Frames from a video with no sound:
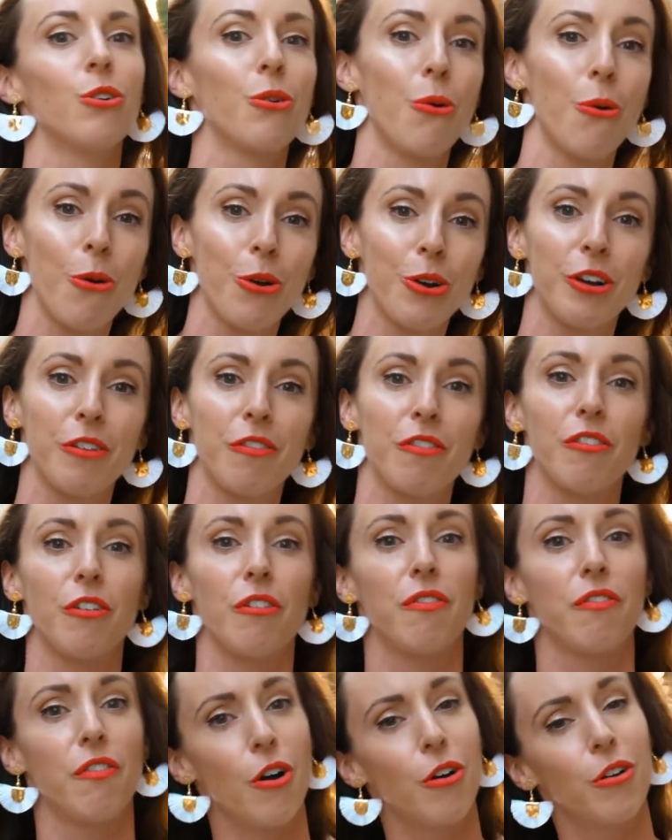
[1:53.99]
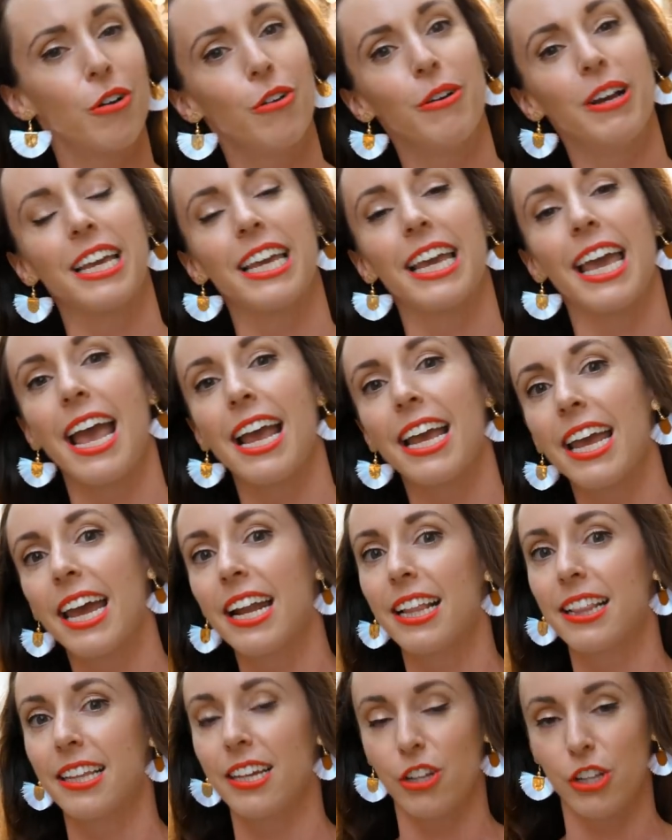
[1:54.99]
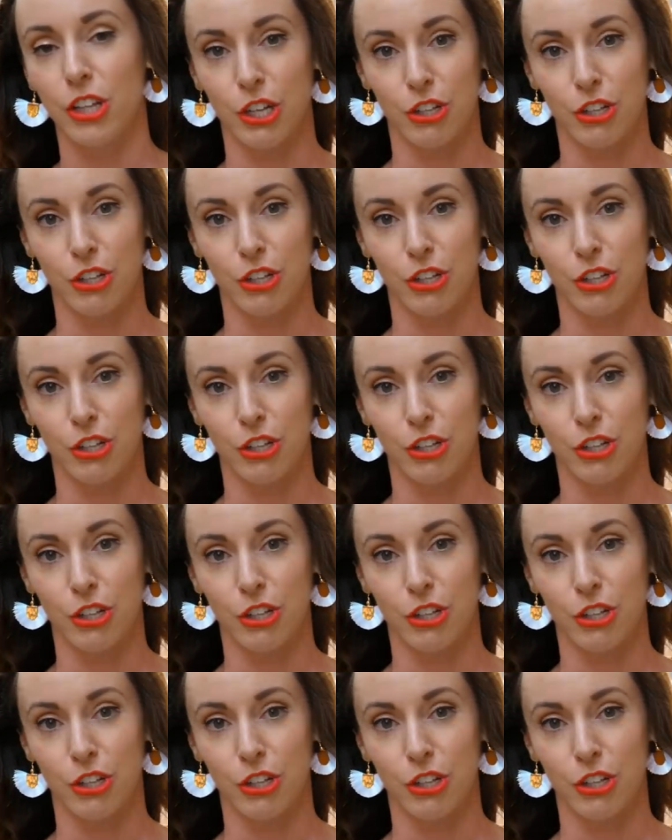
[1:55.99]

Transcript: corner for a photo, it can get a little